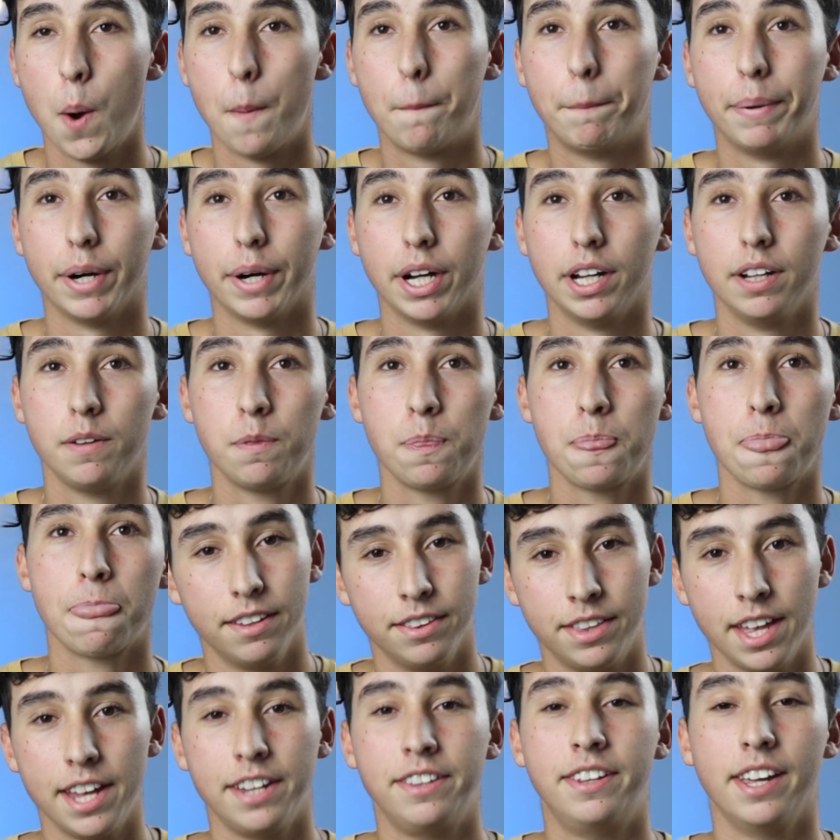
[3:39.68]
but
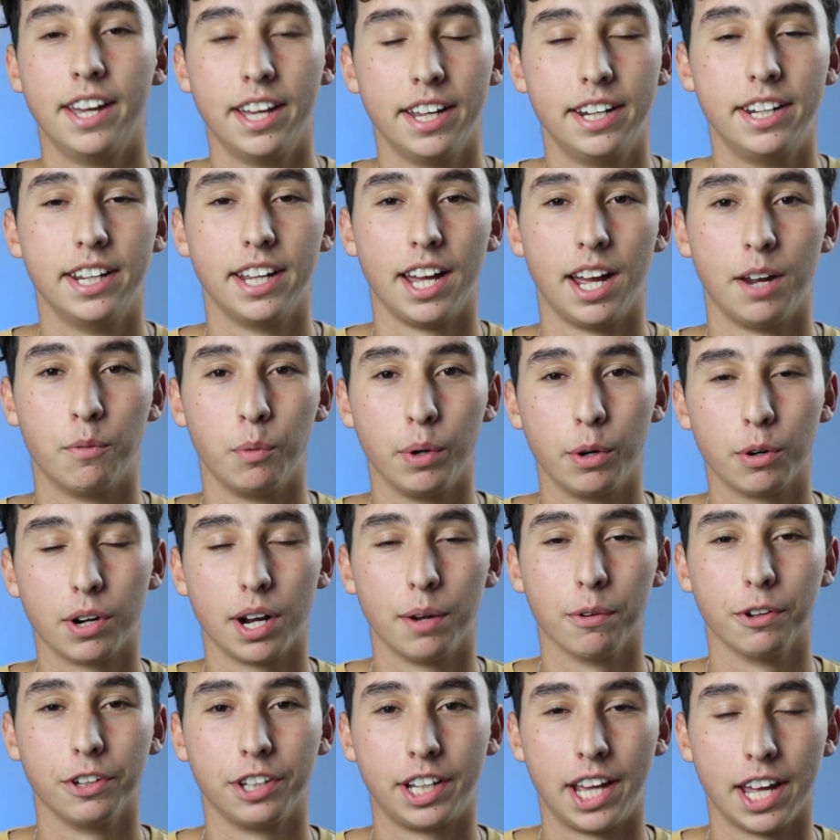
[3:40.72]
they did, and we were
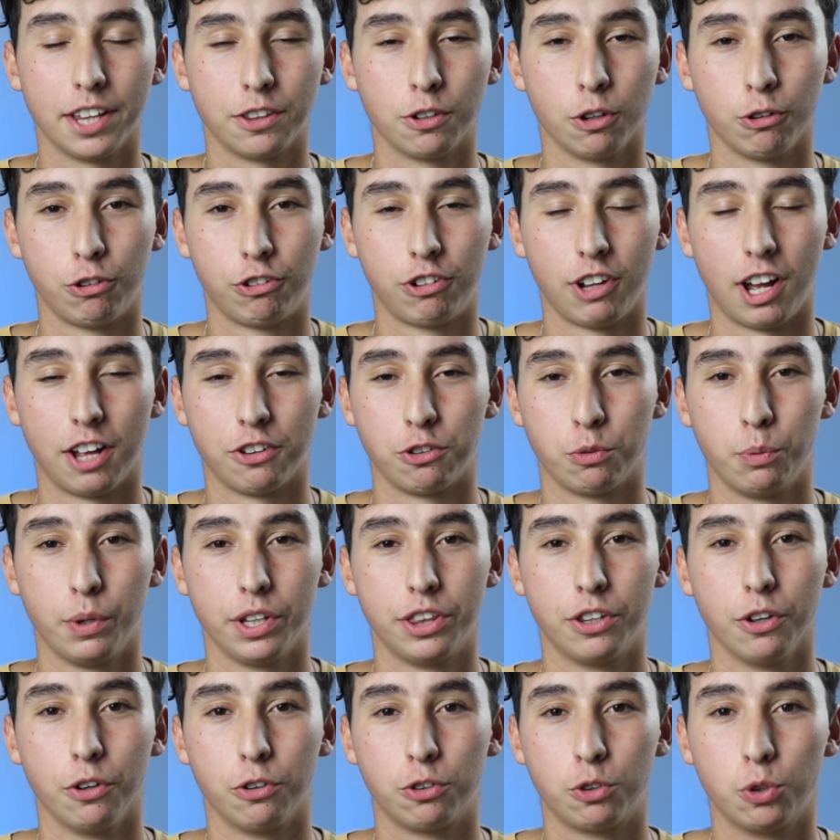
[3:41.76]
able to get those shots
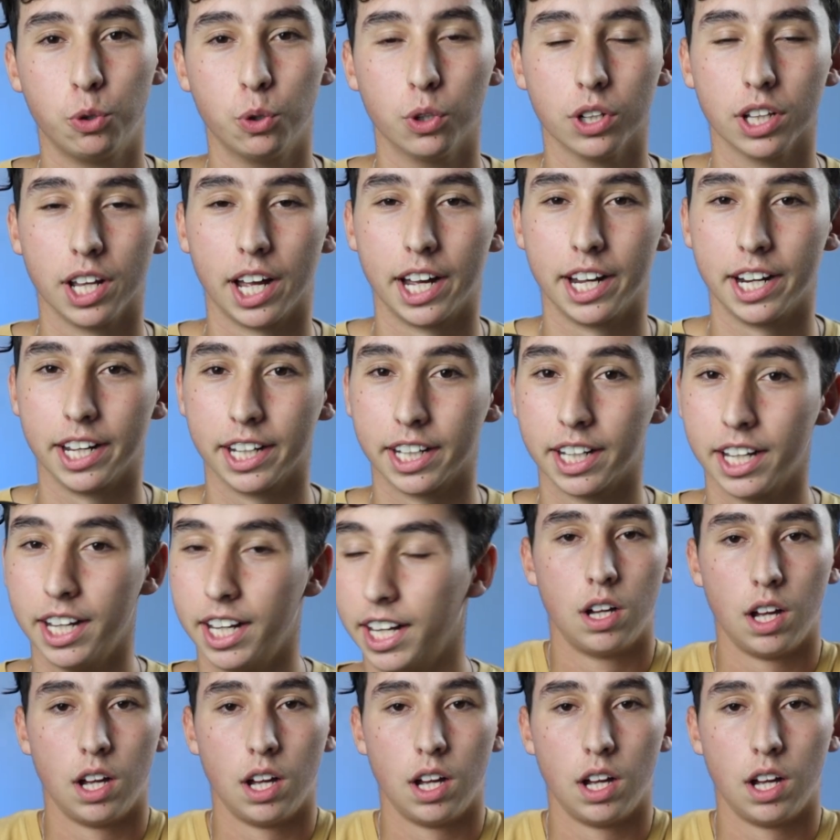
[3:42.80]
with those cool lighting.